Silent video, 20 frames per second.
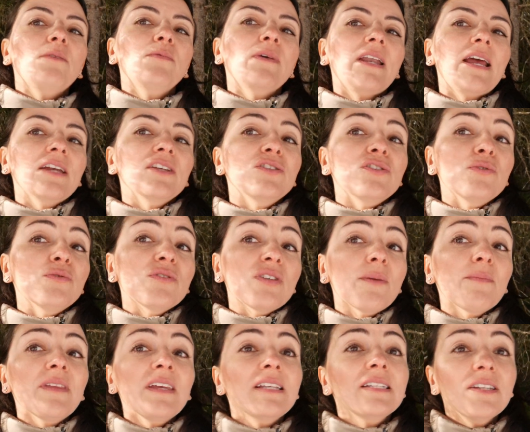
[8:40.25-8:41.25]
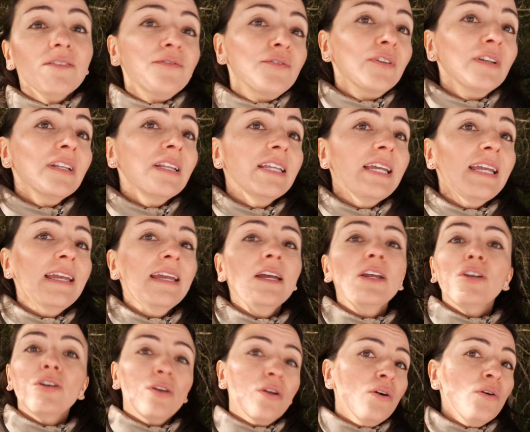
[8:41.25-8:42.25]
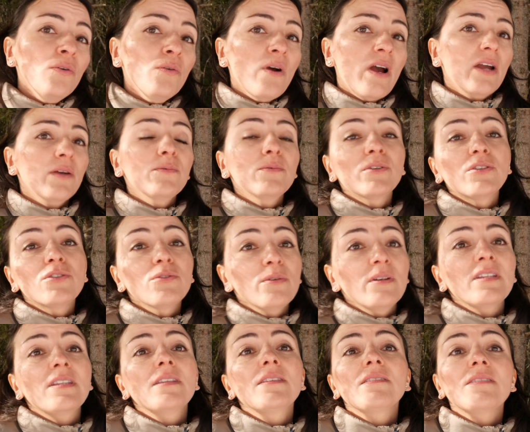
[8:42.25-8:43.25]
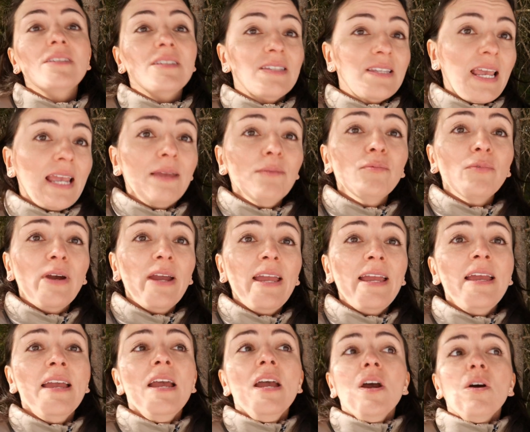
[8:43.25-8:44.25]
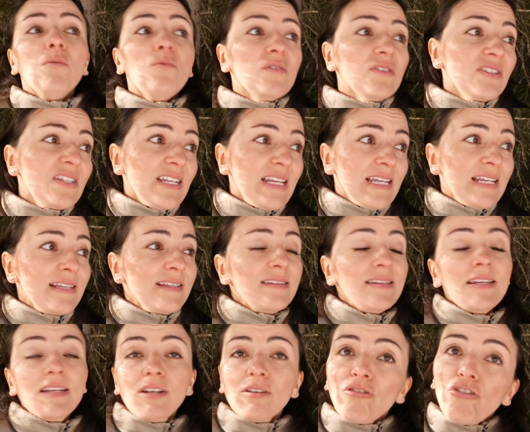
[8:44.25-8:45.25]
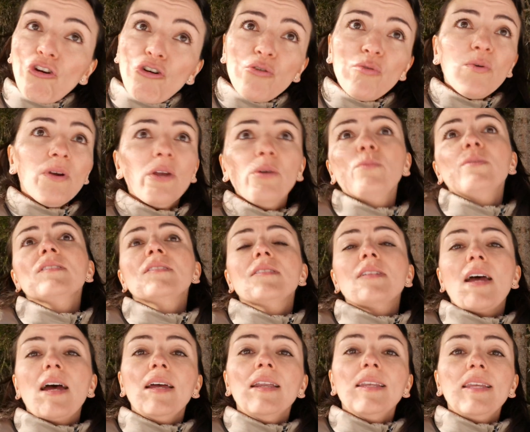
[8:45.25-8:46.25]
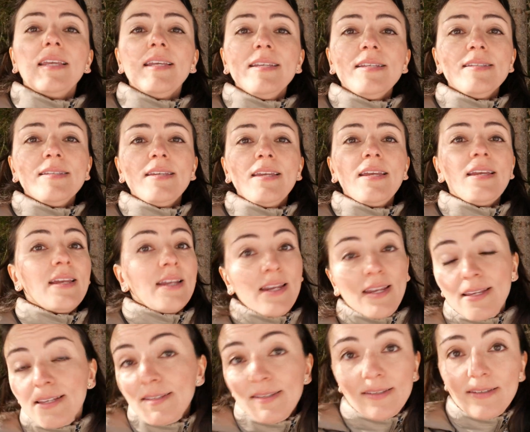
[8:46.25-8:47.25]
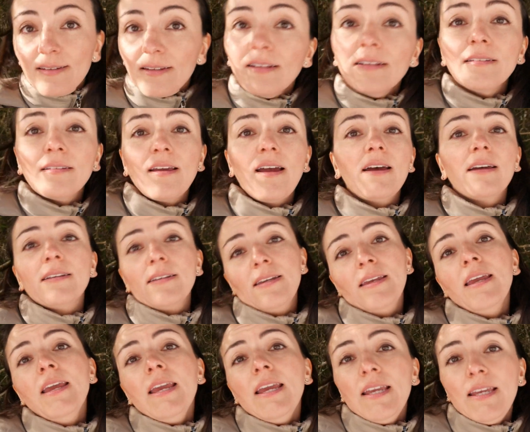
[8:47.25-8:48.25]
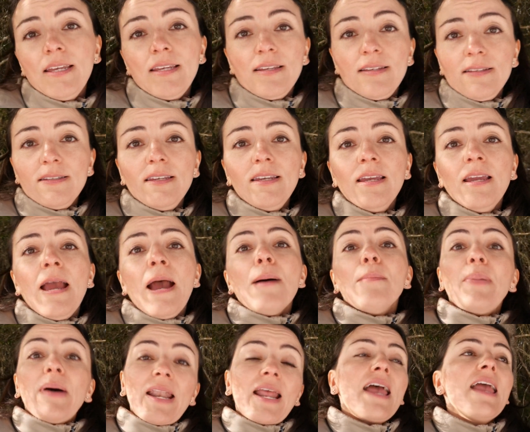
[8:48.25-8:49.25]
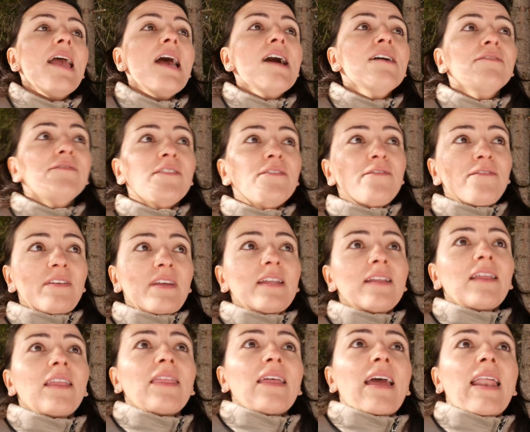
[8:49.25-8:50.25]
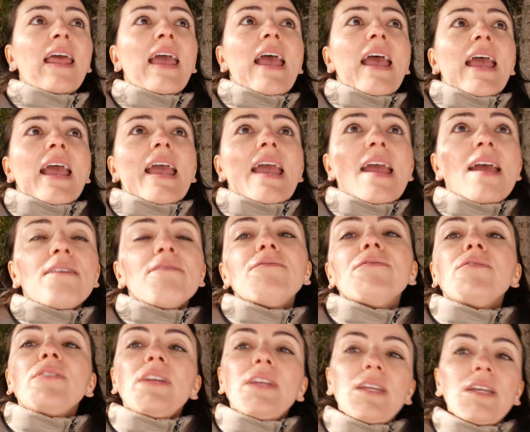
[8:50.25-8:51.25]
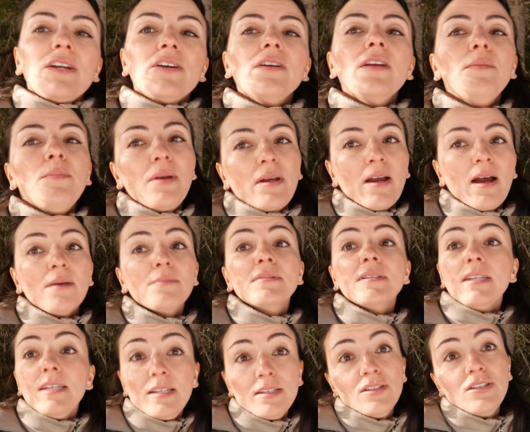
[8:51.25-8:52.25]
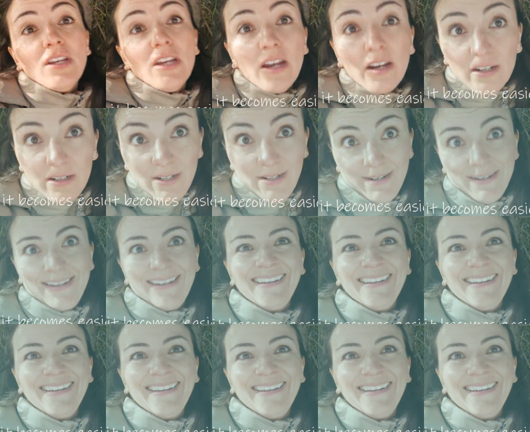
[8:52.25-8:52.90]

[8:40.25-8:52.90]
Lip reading: would I do something differently? No, I would do it the same way. Was it easy? No, it was not easy. It is still not easy. But I have the feeling that every year it becomes easier,